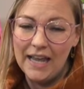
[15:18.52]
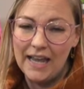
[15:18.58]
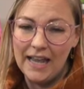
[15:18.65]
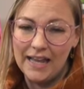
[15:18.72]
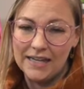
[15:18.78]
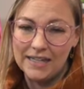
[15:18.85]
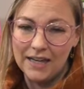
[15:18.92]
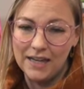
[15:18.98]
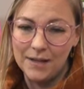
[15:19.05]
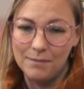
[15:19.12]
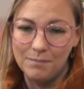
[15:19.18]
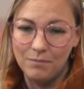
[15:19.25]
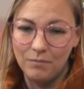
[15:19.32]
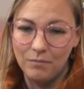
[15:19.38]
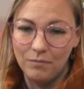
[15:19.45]
And
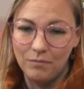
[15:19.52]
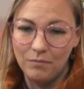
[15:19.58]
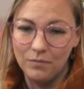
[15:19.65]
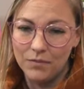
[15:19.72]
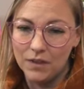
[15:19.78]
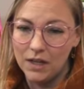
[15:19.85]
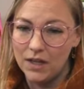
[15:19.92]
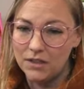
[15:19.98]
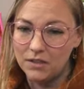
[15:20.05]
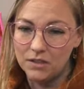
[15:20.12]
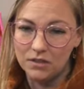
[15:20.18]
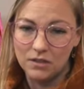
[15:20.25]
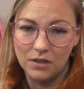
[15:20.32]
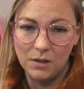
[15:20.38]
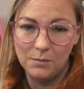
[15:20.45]
um,
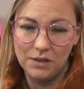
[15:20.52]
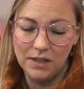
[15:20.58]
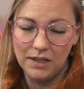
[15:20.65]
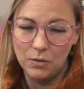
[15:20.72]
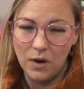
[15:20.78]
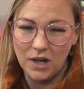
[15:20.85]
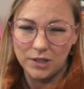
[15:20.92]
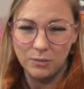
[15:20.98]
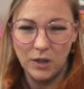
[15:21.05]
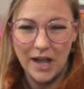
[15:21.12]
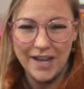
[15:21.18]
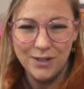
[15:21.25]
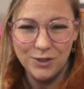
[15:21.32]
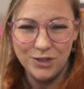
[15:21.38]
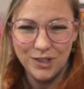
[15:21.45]
it's completely washable.
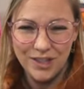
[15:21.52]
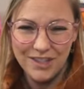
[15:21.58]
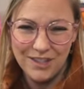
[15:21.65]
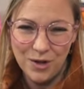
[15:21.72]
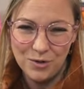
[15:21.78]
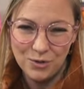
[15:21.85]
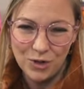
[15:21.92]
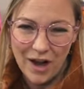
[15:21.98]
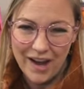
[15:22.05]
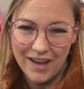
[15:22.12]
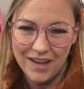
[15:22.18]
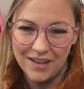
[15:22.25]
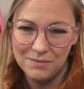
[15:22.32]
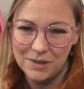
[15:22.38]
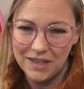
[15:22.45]
I usually don't dry
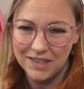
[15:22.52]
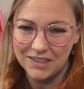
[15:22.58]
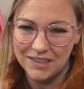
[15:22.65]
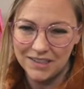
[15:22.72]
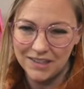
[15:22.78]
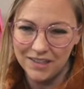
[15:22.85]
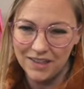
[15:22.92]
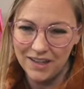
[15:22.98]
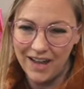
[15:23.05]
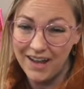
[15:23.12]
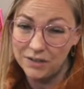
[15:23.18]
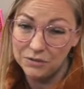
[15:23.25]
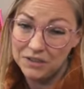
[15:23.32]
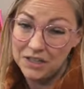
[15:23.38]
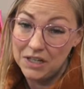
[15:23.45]
it because
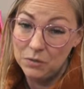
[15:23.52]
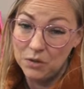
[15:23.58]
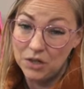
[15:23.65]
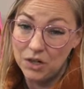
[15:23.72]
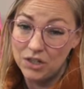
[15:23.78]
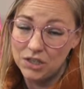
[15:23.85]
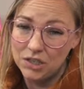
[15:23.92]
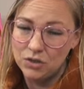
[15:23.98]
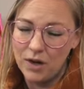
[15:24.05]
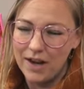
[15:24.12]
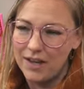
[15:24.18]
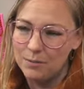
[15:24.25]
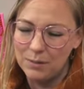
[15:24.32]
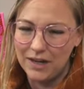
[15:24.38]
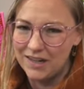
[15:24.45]
I don't think it would hurt to
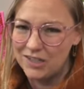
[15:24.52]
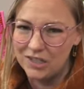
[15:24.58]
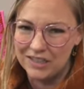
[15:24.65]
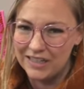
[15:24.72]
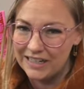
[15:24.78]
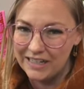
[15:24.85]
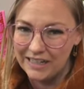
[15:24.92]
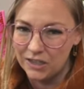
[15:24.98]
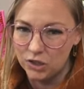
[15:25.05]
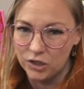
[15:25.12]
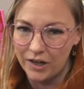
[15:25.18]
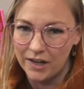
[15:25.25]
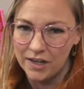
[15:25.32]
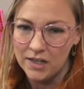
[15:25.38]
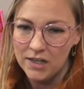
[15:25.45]
dry it, but I just let it air
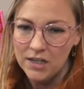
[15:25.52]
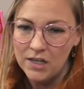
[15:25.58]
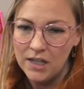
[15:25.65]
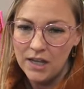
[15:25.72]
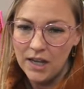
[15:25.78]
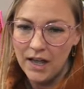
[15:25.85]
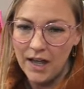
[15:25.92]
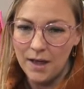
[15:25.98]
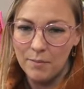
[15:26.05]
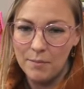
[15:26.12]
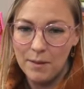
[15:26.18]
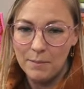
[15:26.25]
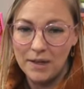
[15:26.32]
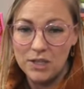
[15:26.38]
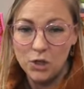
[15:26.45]
dry.
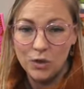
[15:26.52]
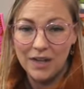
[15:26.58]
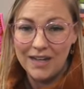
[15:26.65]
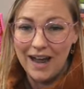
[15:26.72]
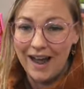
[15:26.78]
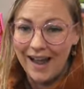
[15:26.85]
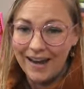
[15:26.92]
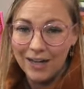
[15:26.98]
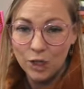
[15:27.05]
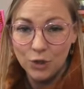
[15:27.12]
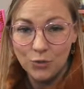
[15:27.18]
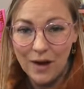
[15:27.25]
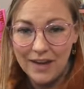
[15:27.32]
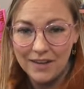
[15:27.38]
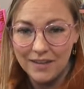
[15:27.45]
Um, but you can
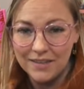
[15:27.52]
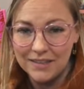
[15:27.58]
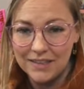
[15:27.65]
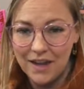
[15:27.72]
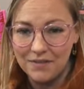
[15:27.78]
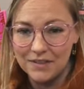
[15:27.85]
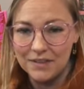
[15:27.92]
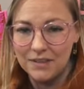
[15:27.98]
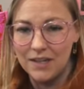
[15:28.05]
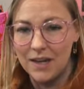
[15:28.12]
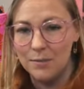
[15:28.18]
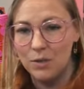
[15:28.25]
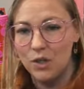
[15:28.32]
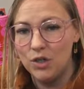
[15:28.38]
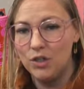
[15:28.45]
iron right on the soft and
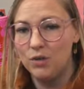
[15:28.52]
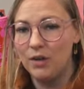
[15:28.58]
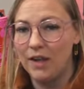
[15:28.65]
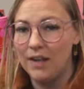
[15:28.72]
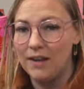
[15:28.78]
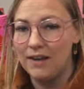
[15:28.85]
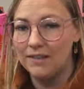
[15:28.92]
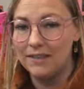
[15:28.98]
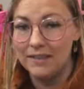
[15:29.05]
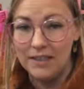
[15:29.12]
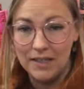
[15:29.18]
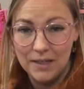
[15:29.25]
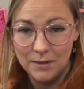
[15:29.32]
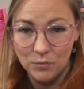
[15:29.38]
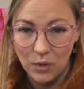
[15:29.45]
stable. You can
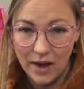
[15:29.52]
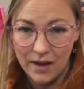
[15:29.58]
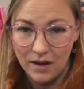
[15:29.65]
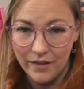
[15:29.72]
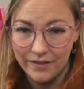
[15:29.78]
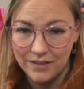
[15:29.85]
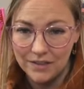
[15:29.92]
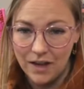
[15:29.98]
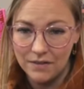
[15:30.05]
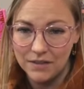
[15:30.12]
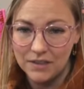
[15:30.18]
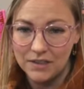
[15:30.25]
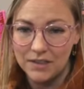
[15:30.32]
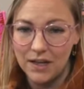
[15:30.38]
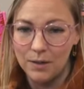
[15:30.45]
steam right on the soft
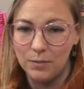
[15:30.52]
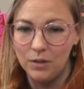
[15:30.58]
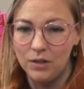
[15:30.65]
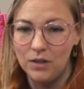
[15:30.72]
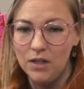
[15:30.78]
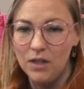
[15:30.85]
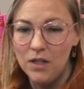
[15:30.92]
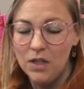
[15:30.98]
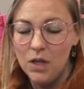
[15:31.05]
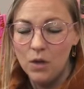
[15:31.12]
and stable